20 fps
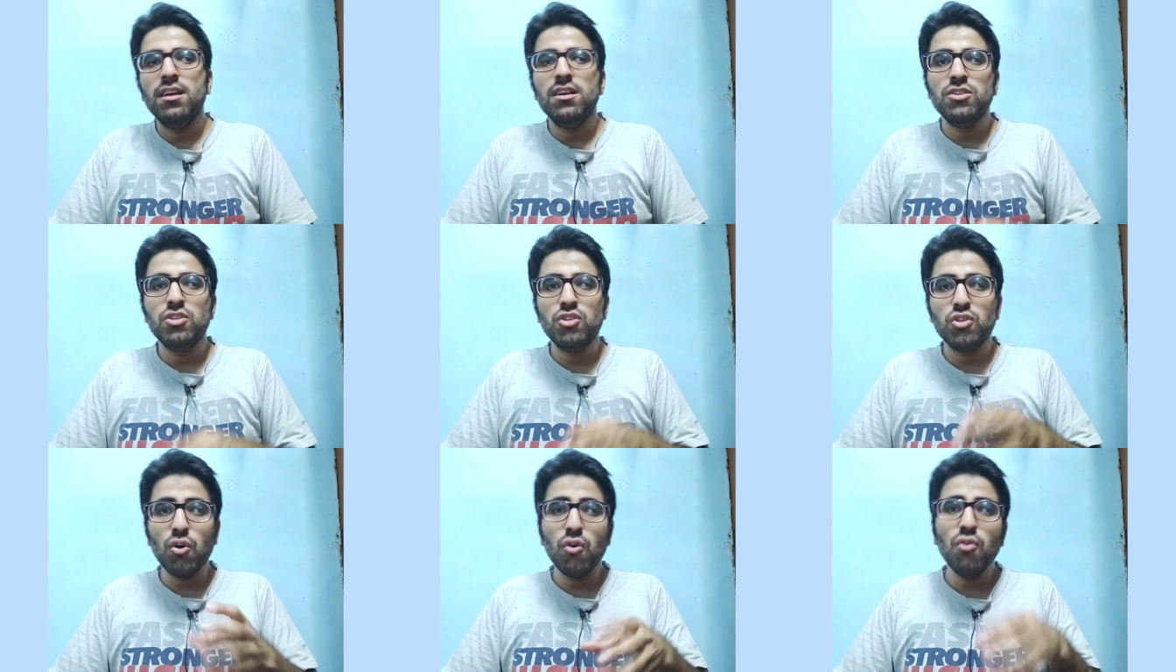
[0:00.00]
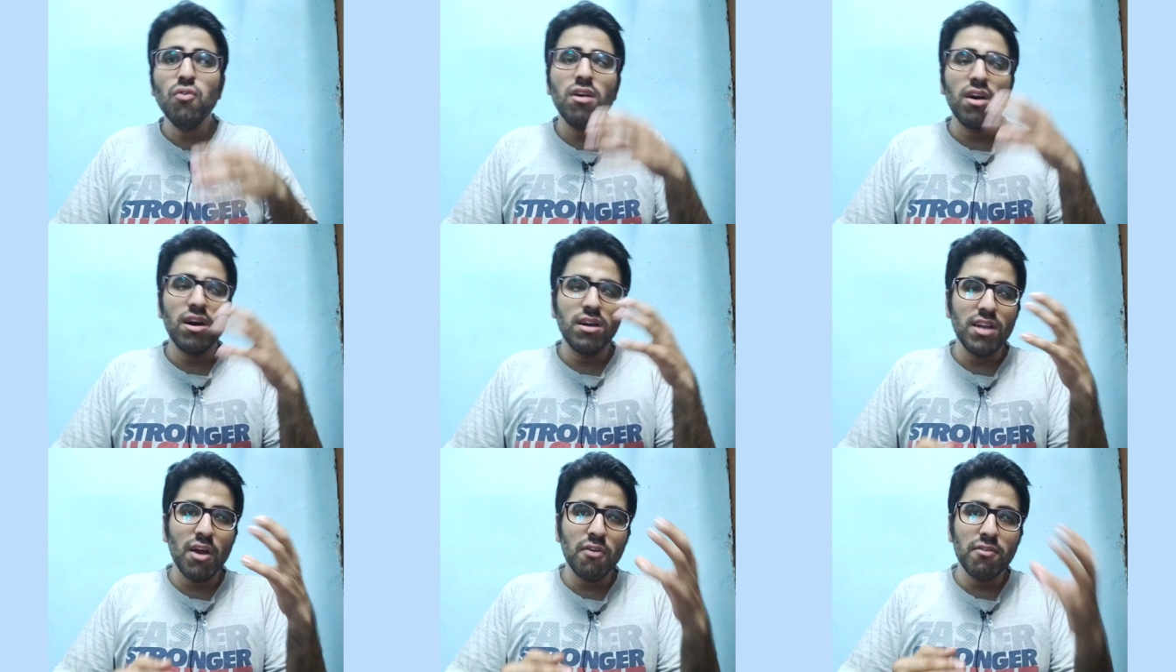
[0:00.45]
So
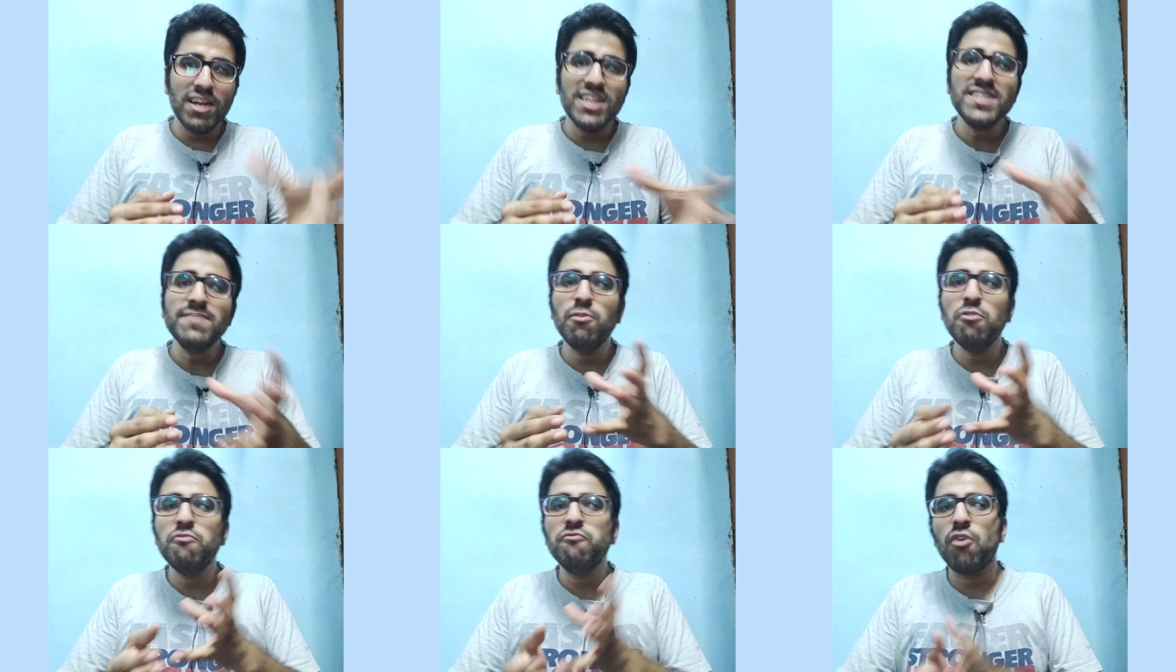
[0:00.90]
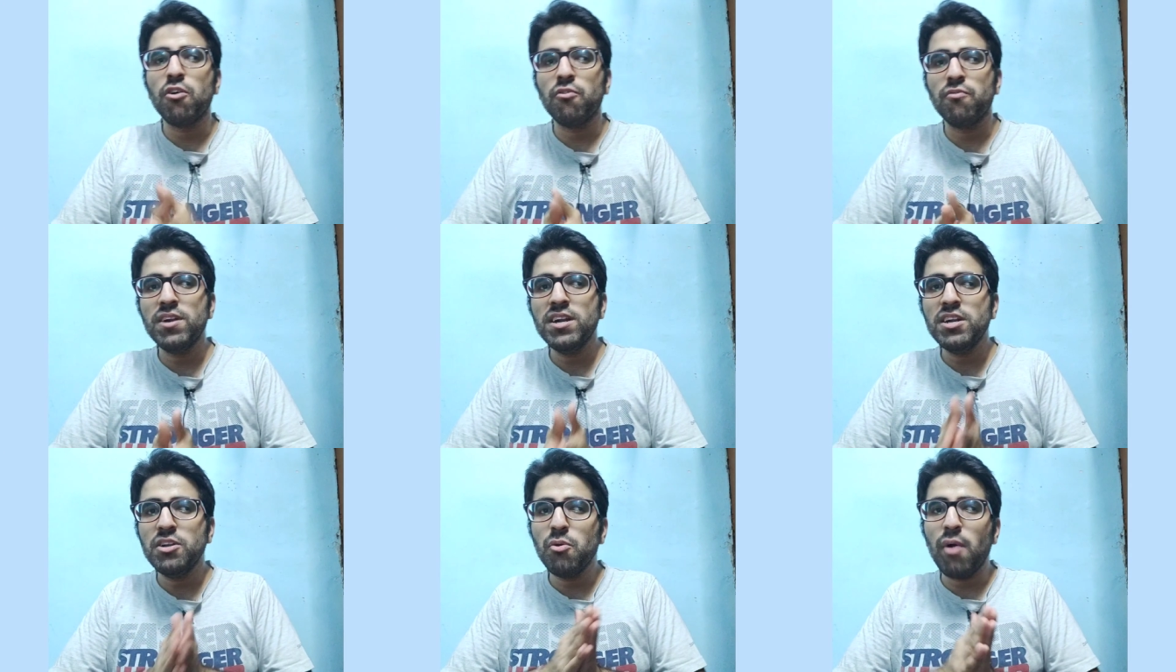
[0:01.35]
uh, now let's move
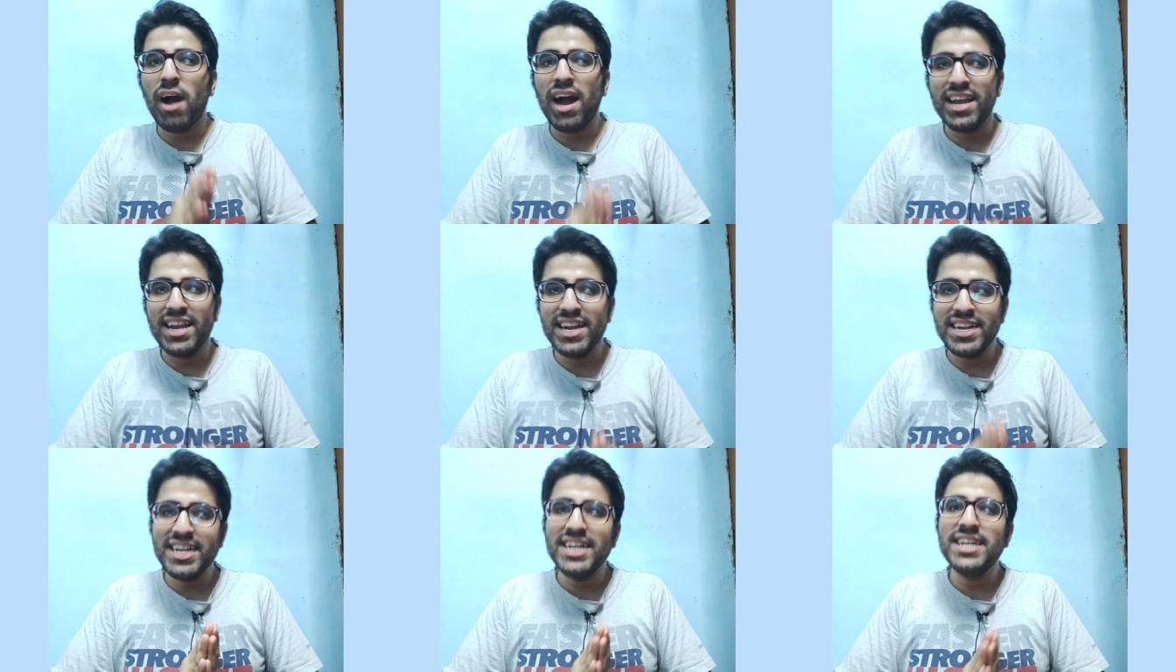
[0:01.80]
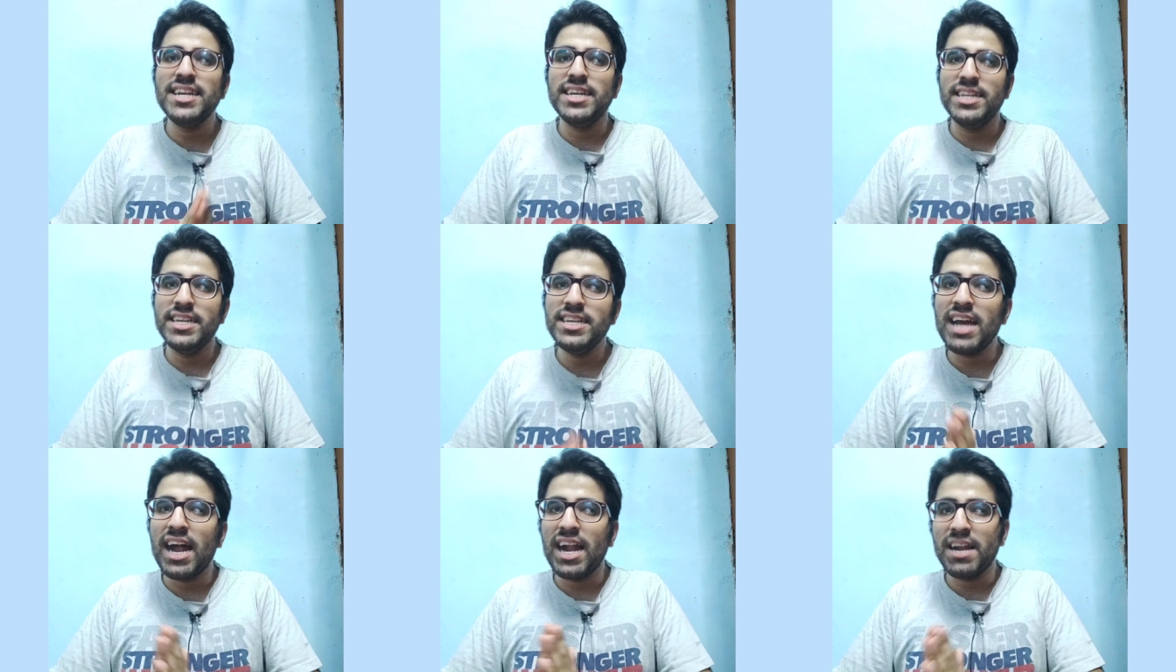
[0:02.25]
forward to I I T
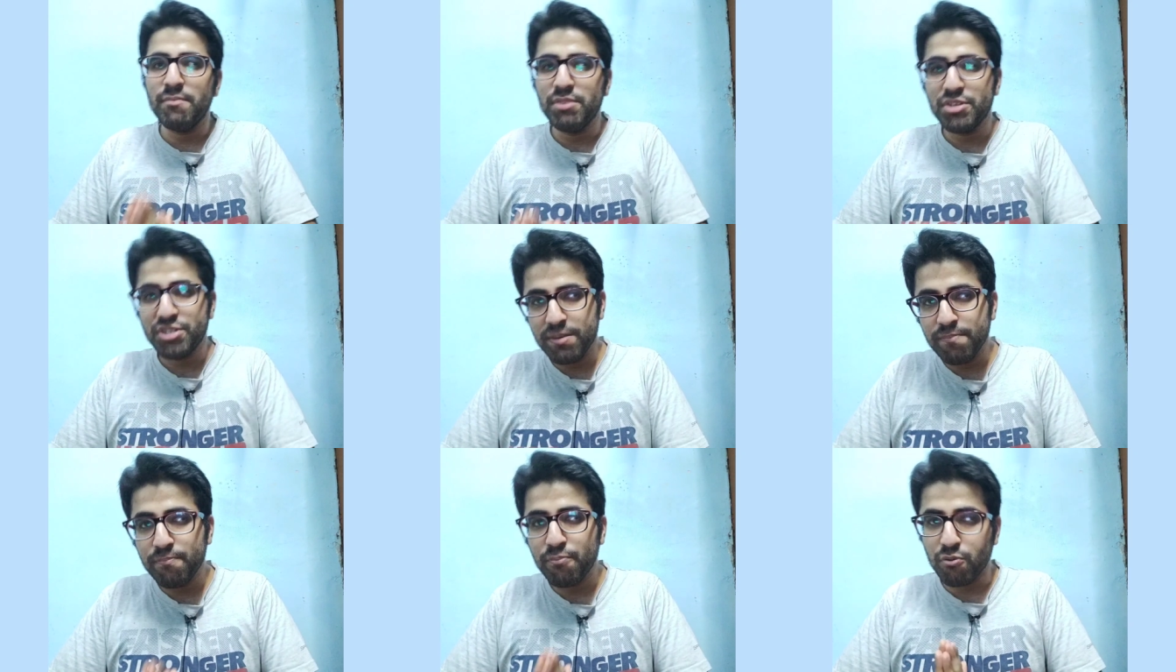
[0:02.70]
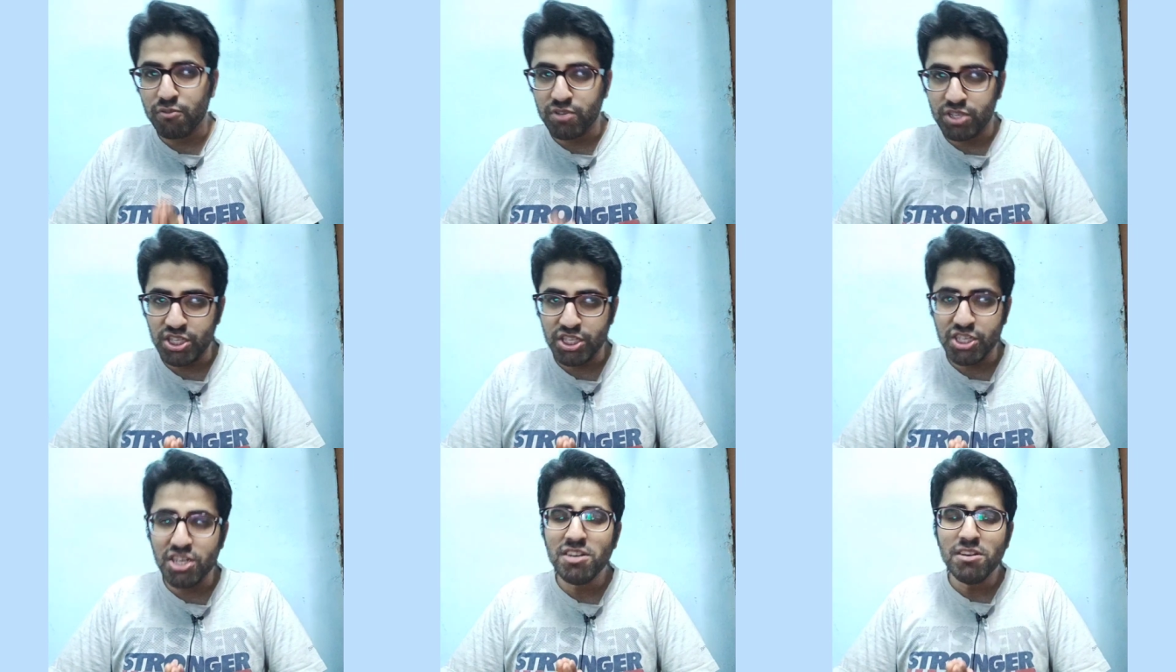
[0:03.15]
Delhi admission
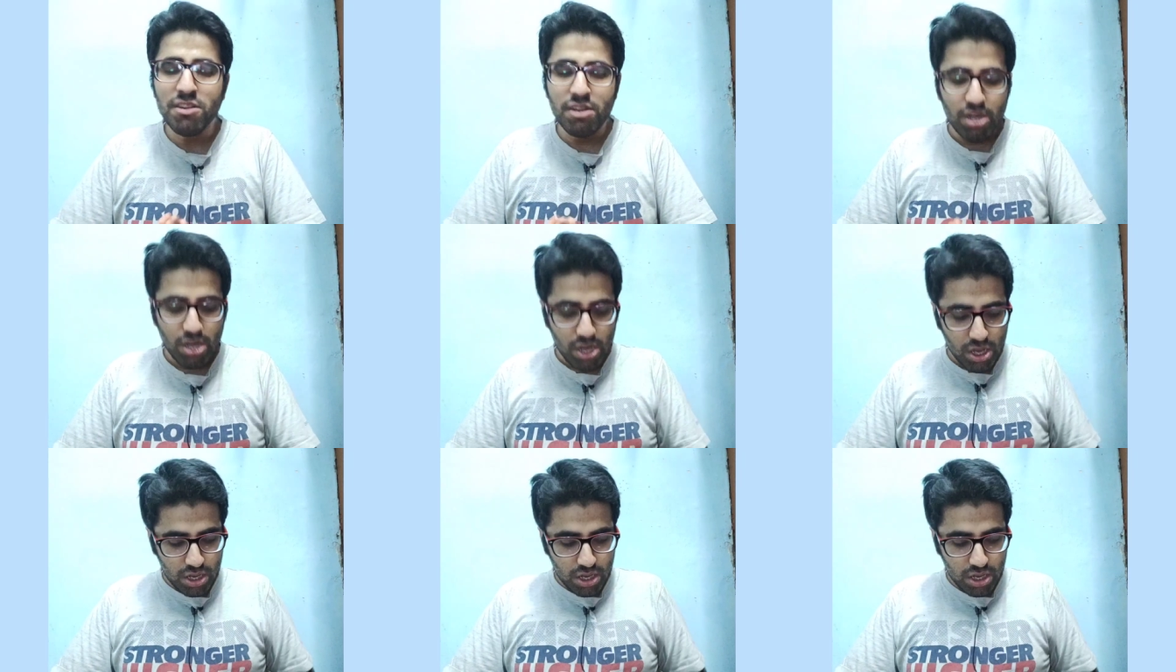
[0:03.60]
procedure.